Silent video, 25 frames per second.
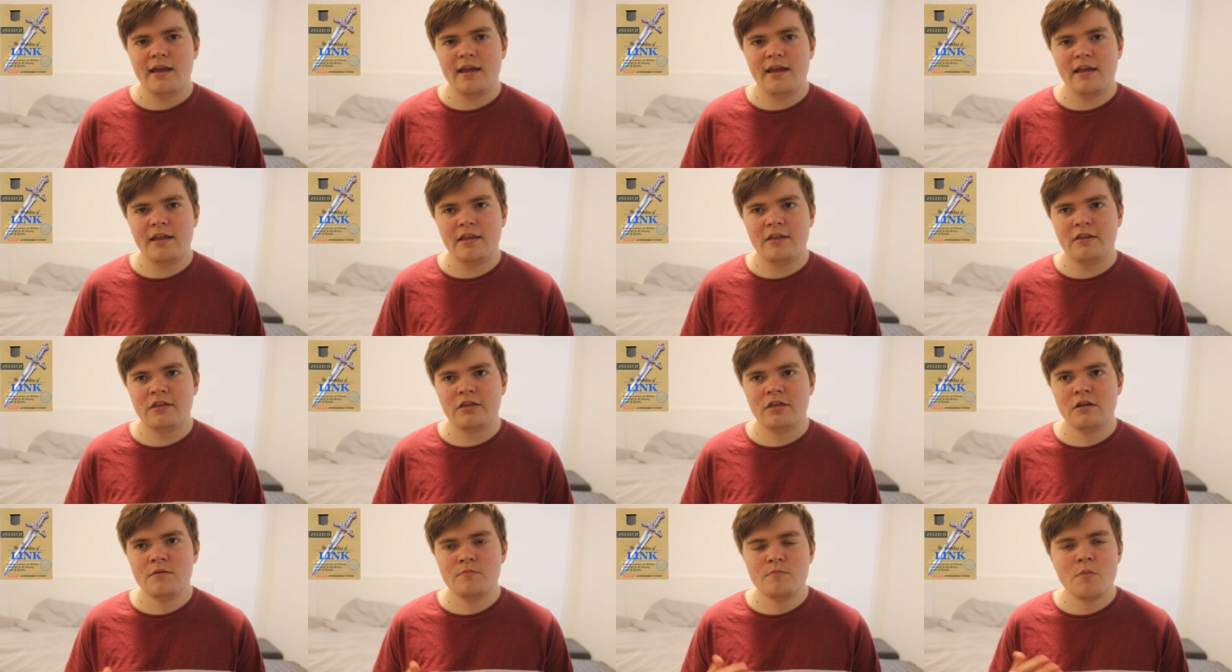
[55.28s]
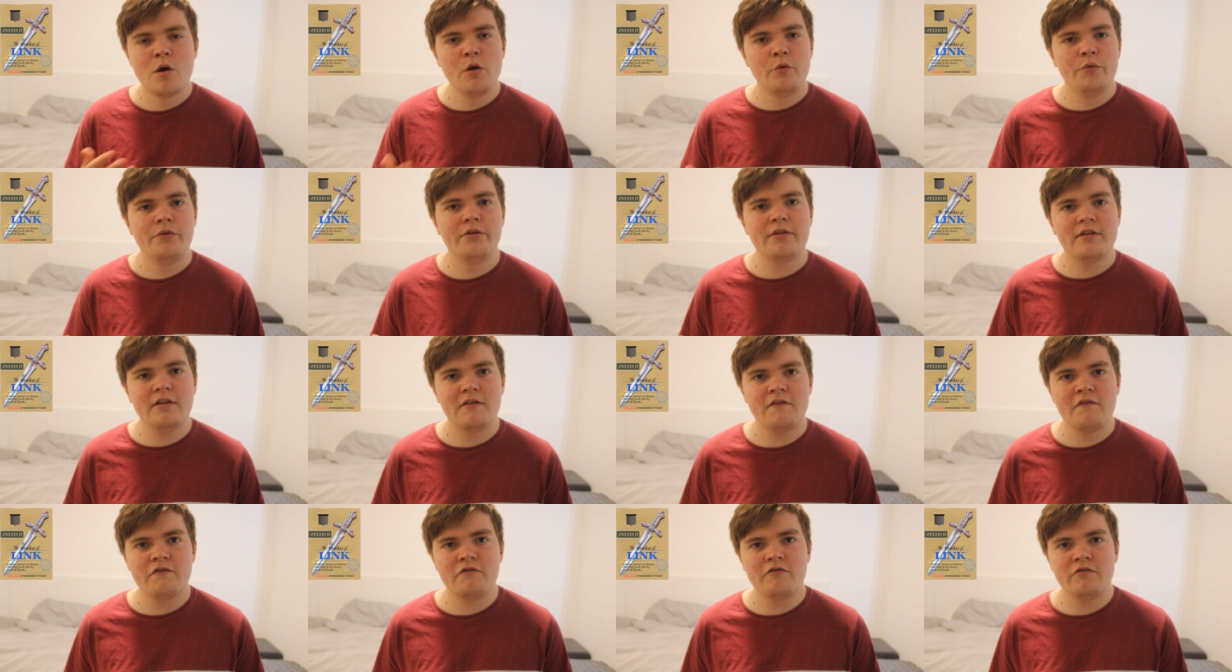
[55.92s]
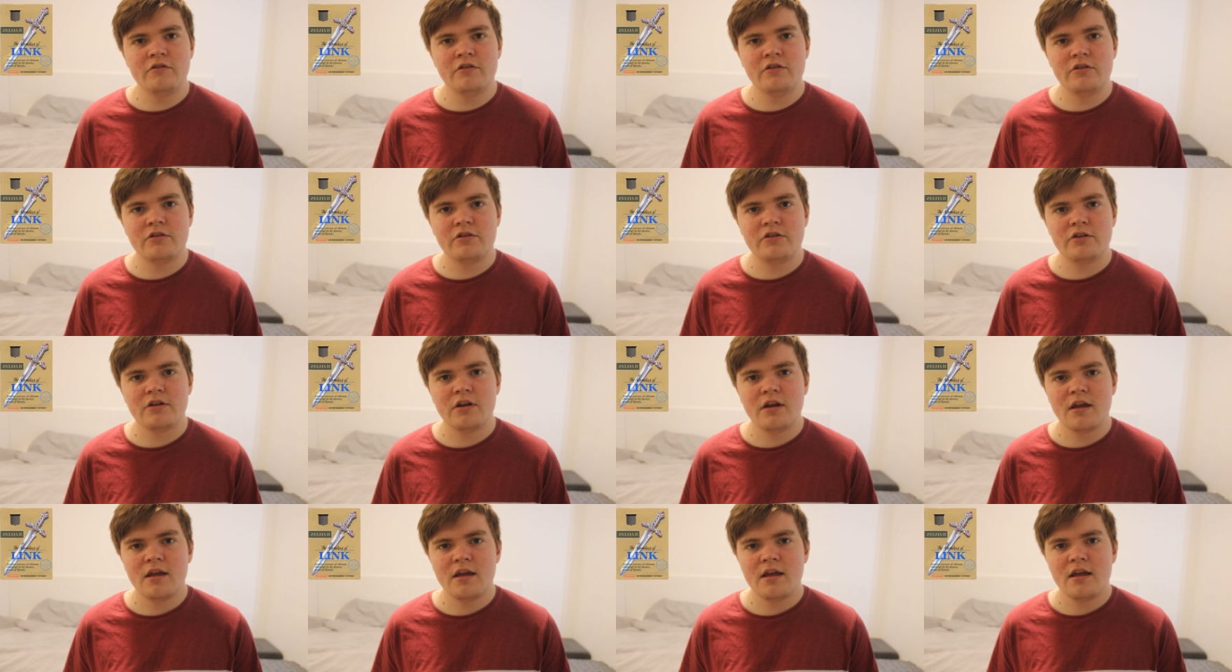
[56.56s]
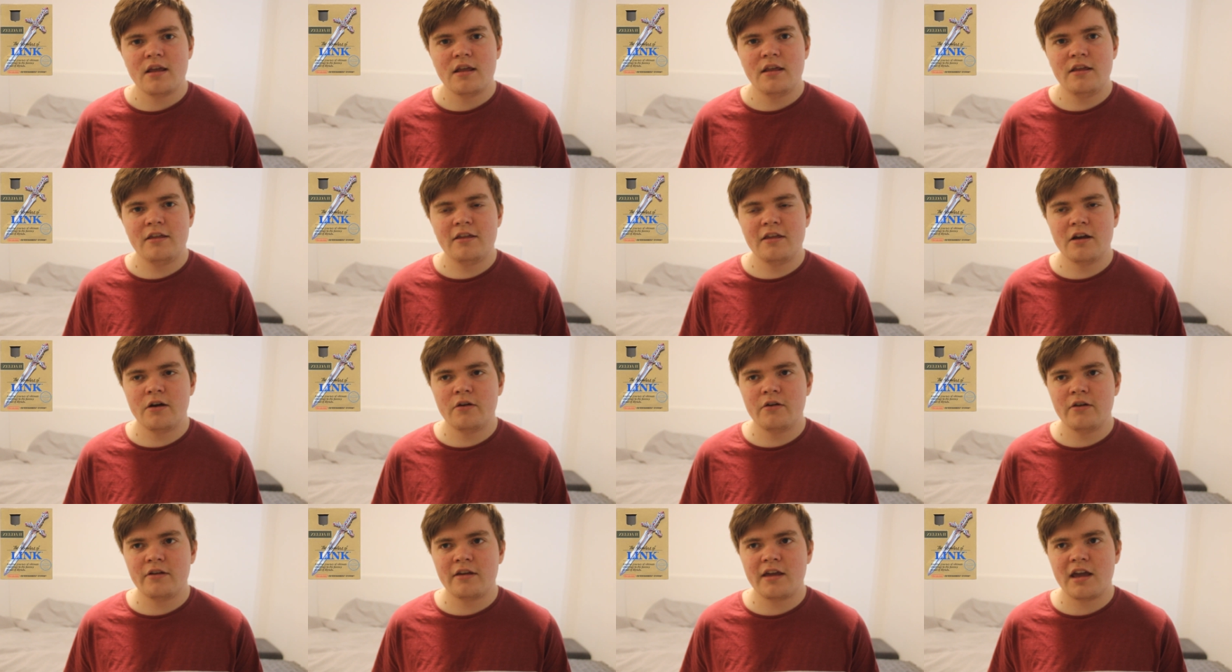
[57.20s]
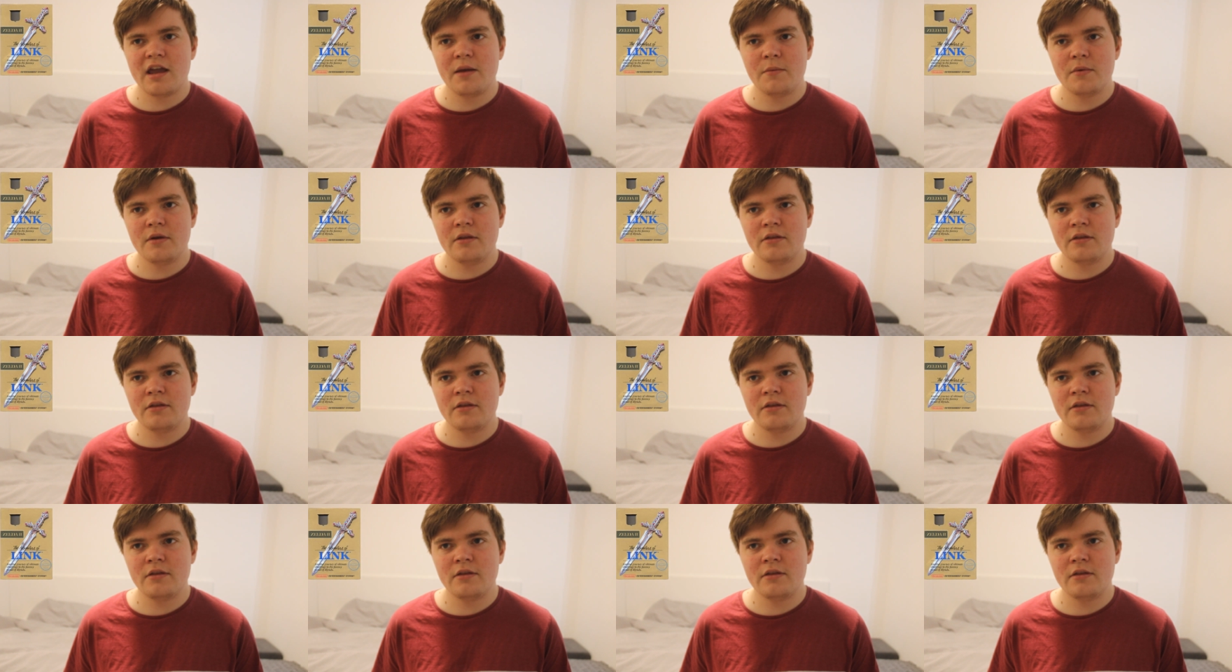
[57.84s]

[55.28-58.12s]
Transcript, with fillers: is the most different Zelda game